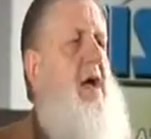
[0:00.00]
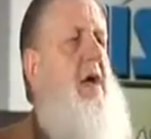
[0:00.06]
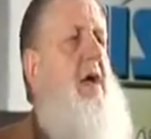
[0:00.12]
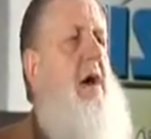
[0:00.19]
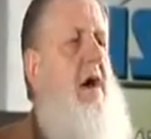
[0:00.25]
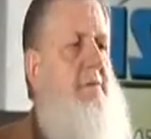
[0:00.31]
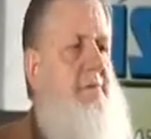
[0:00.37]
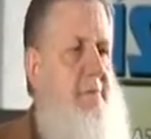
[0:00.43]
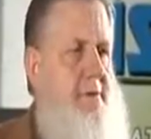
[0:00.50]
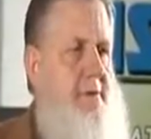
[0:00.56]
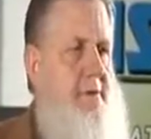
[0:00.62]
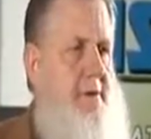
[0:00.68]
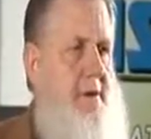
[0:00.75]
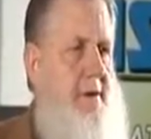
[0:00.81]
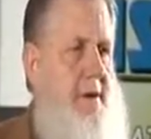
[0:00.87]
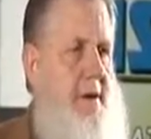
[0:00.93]
kafir,
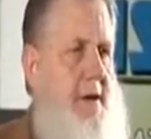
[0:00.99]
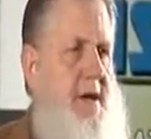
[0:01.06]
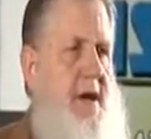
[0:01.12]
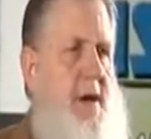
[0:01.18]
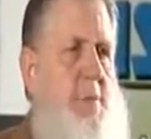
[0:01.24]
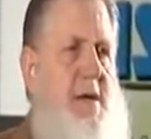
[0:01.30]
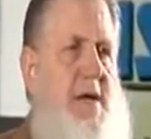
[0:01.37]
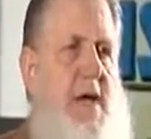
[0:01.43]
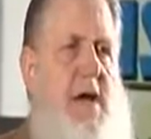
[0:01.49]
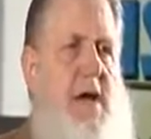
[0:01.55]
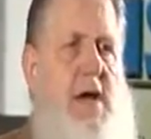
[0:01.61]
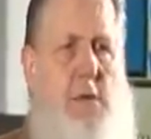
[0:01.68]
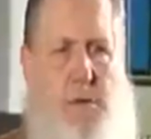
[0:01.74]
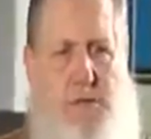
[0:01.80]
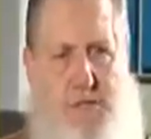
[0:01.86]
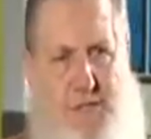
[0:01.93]
in Arabic
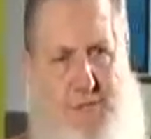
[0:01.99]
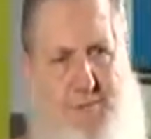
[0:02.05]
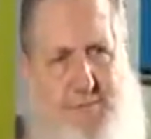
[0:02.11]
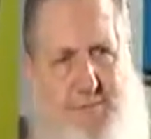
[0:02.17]
language.